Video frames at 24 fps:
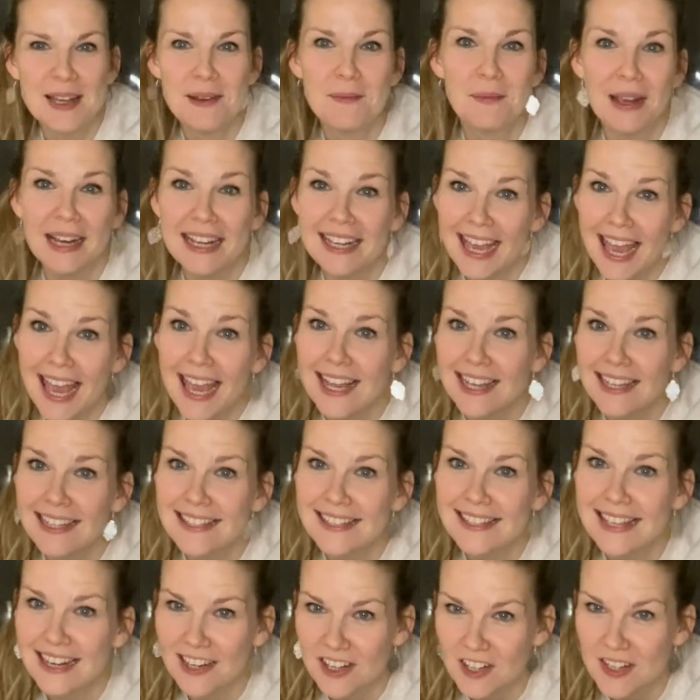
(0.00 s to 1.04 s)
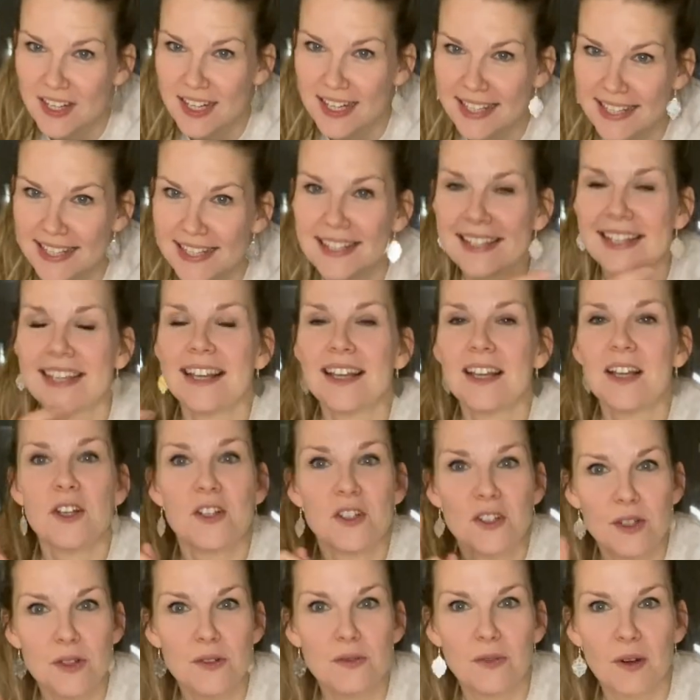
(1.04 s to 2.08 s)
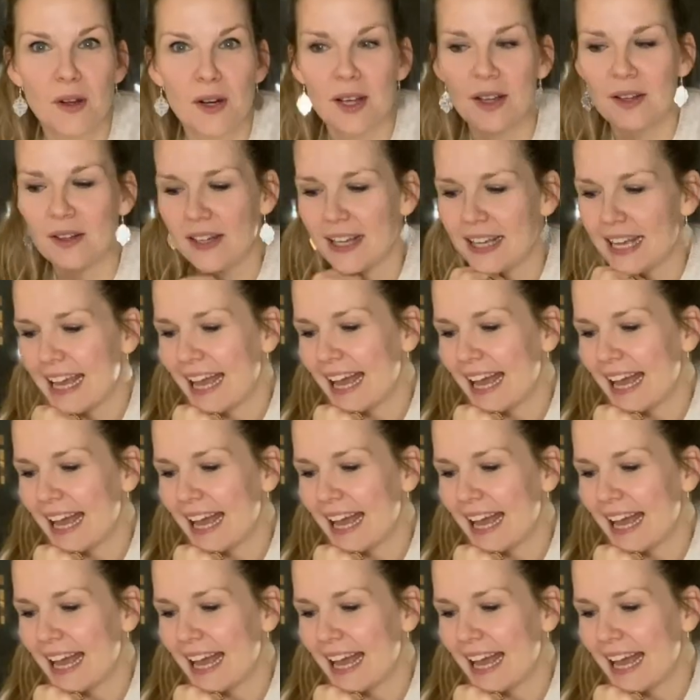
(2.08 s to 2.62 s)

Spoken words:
But in case, here she is, do follow.